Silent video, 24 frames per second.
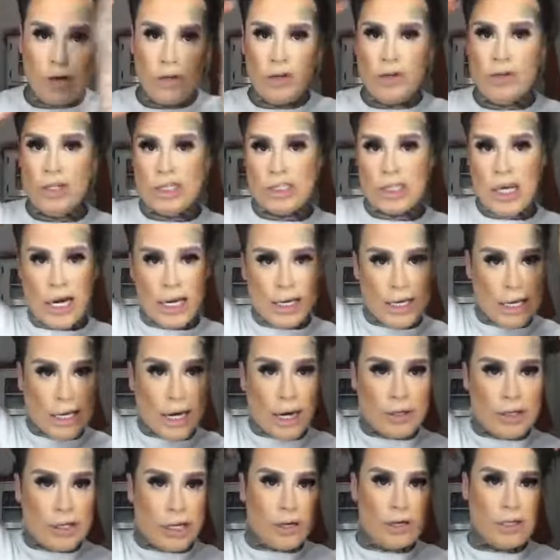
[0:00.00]
know, you just got to get
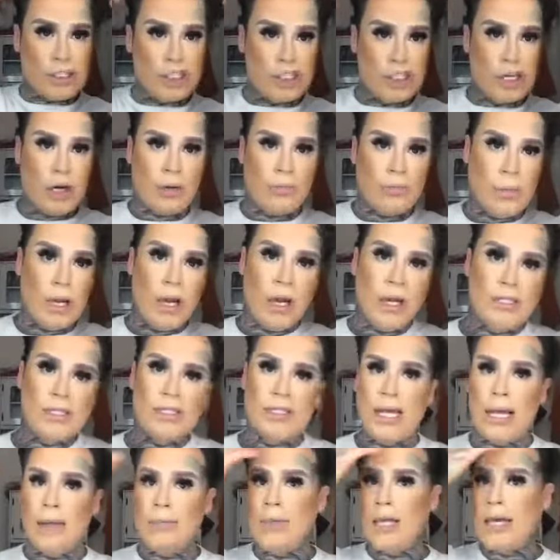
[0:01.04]
out there and jump.
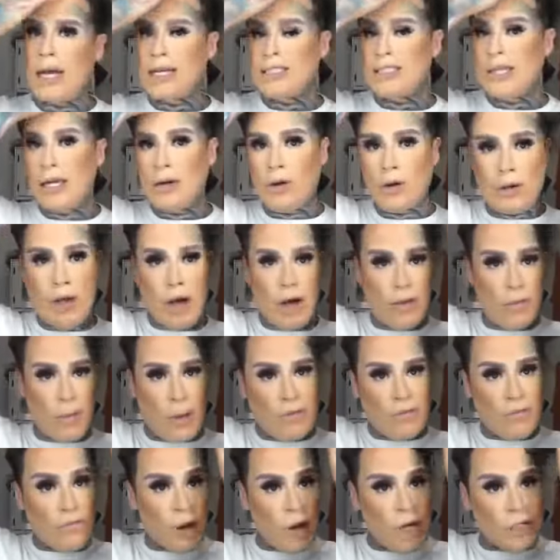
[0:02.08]
Same thing I say to a lot of
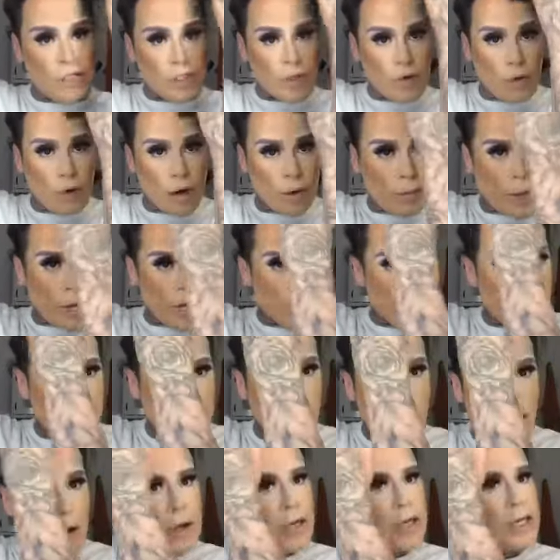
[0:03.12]
my friends who are
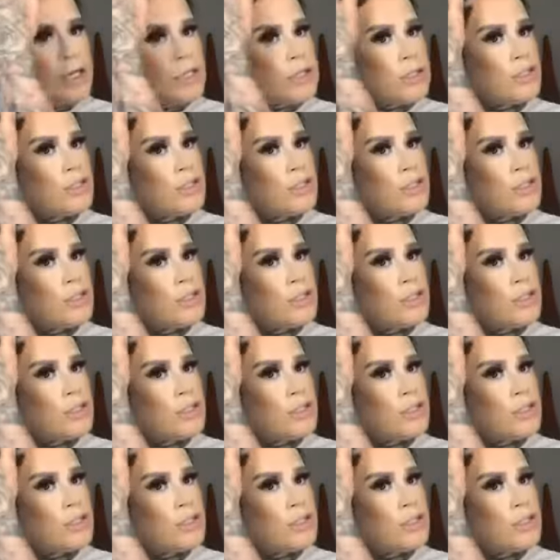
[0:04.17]
makeup artists